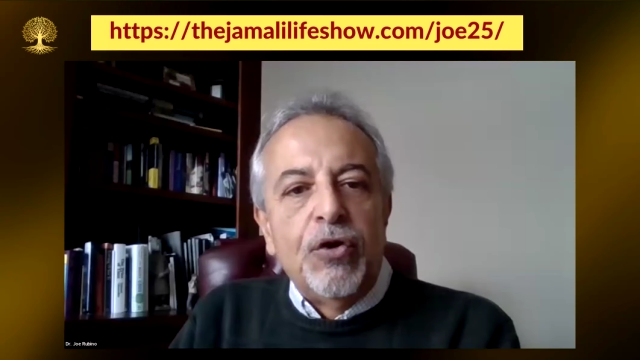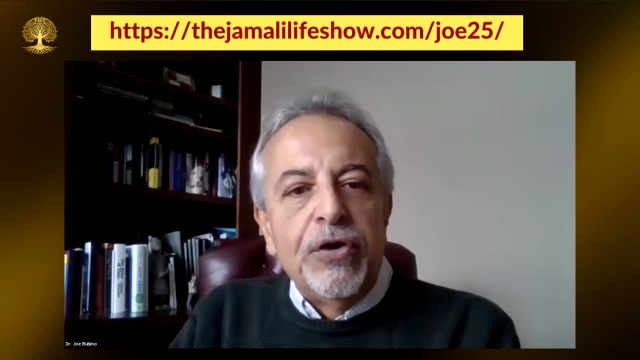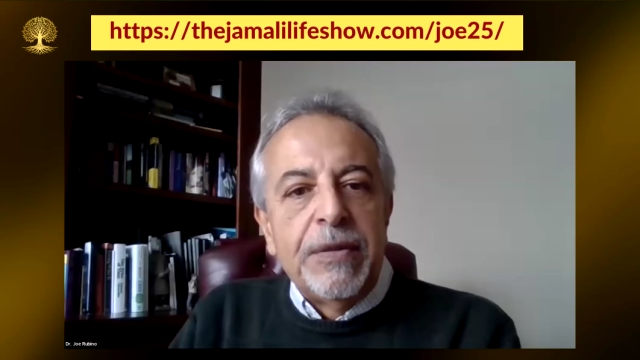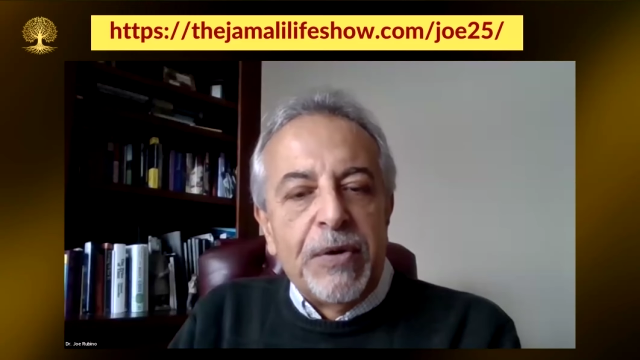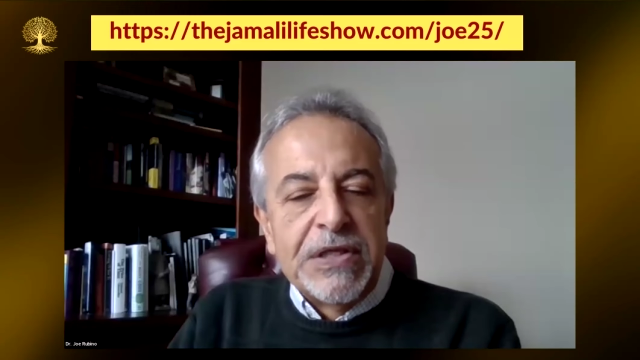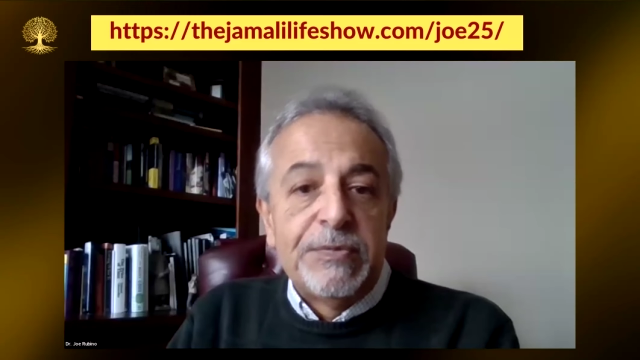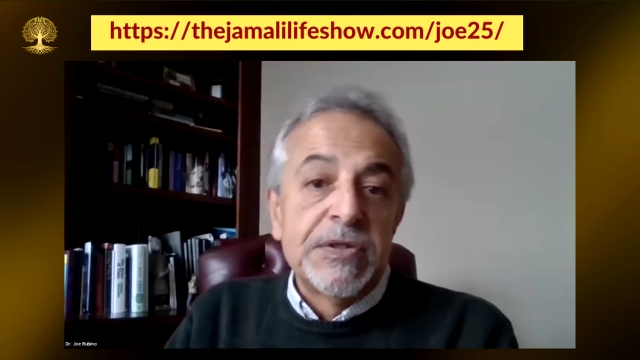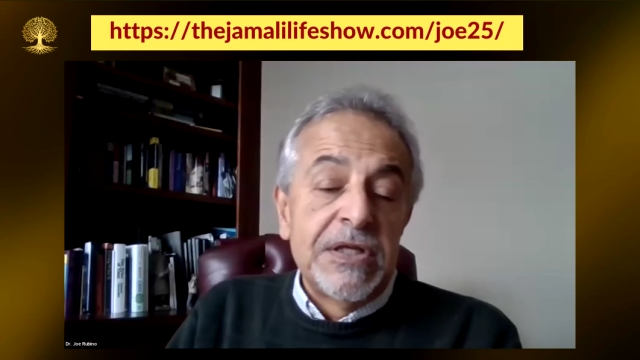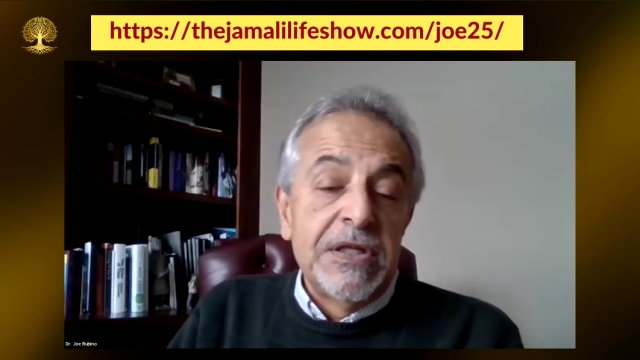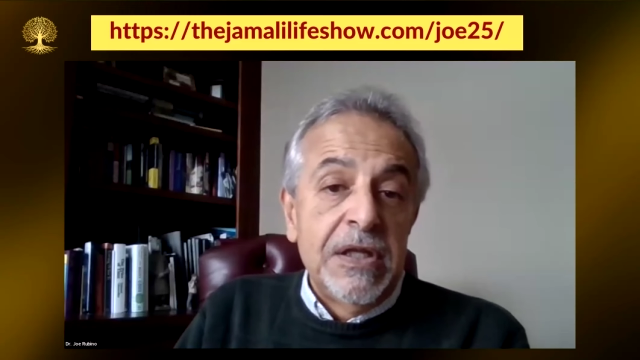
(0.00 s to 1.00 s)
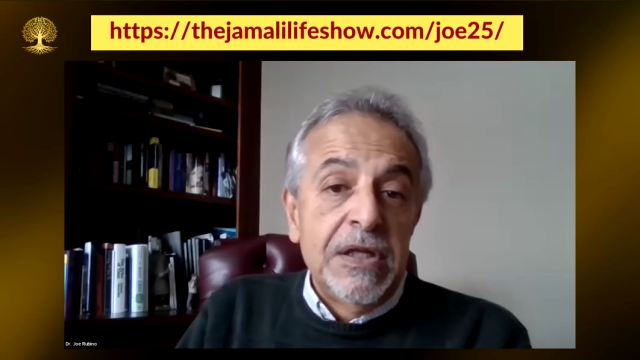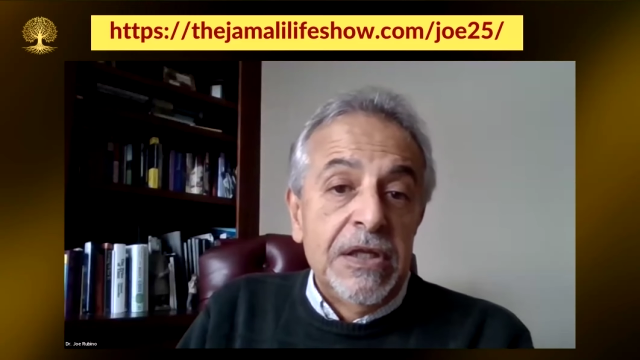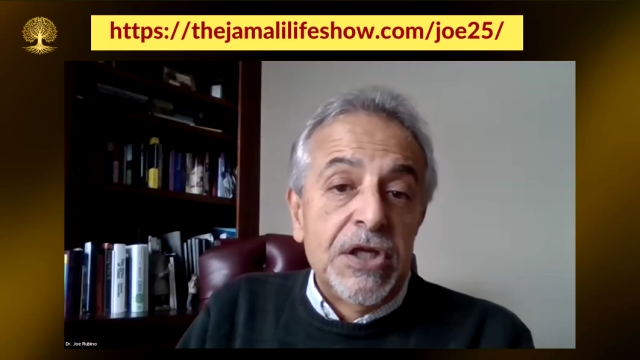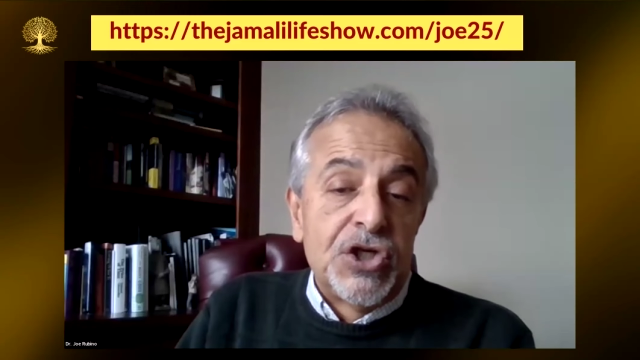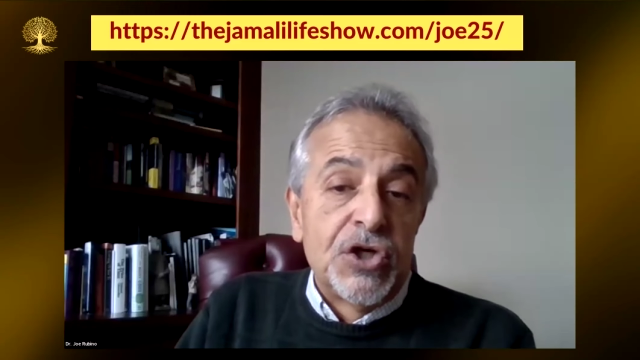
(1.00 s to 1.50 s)
learn the principles
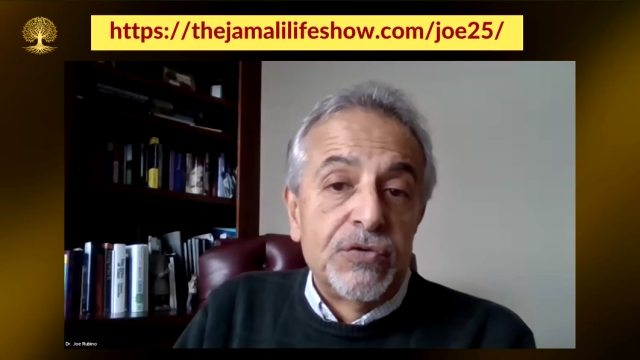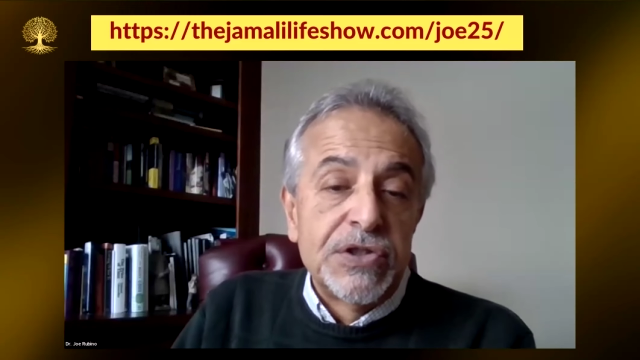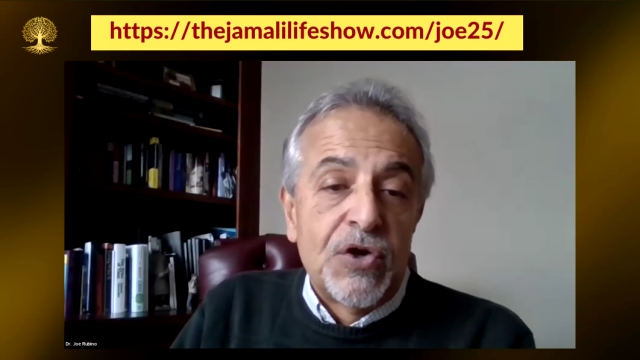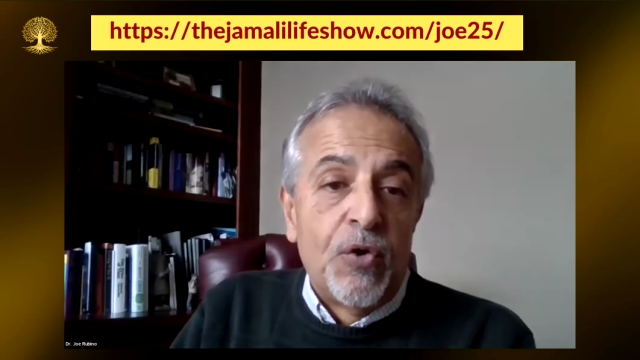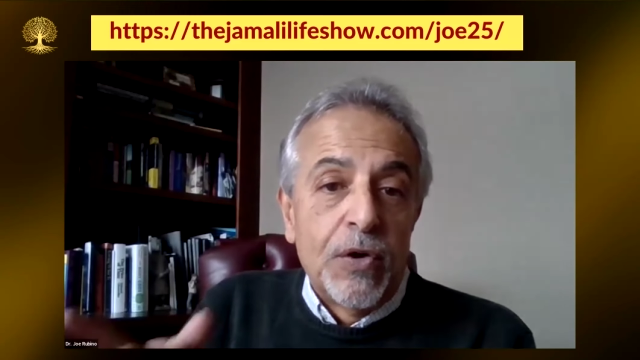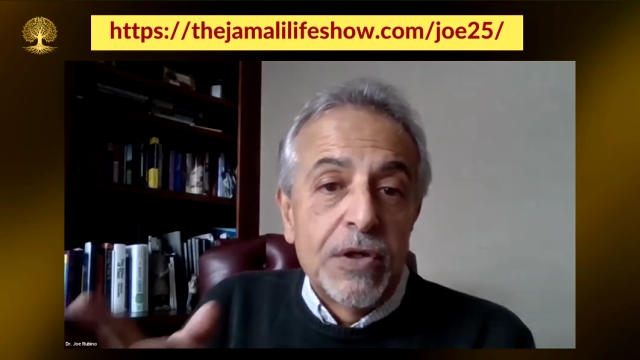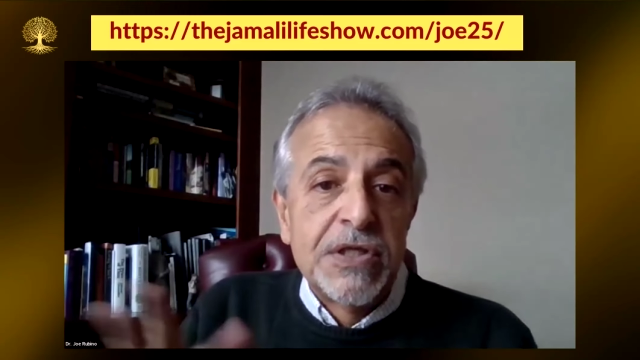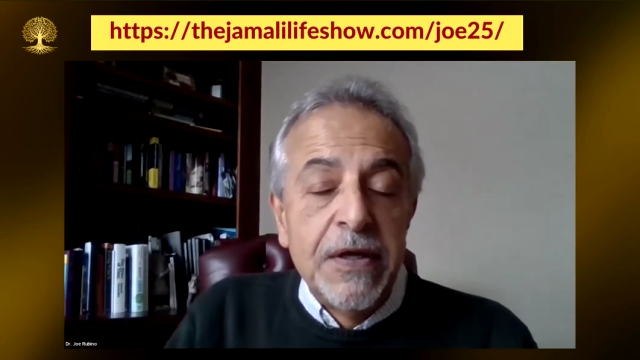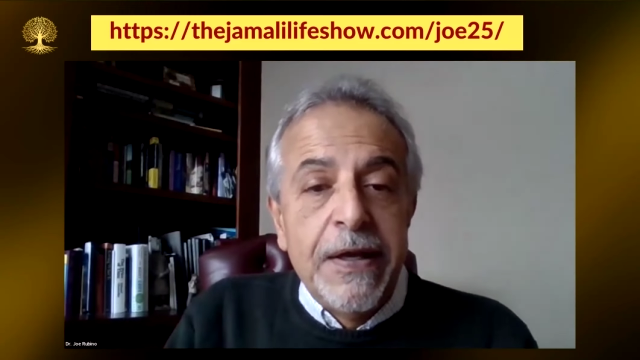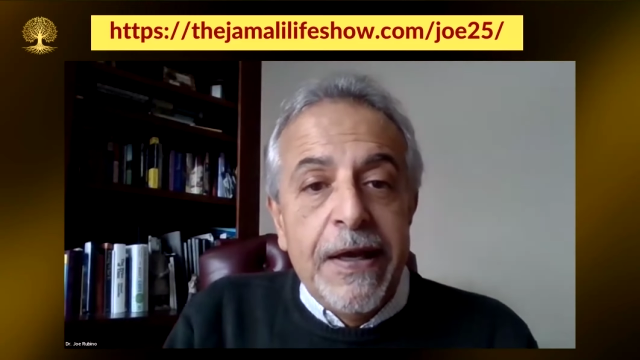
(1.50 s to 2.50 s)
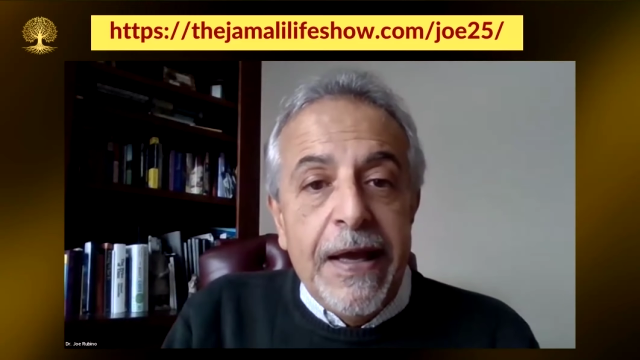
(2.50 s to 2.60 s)
in the children's course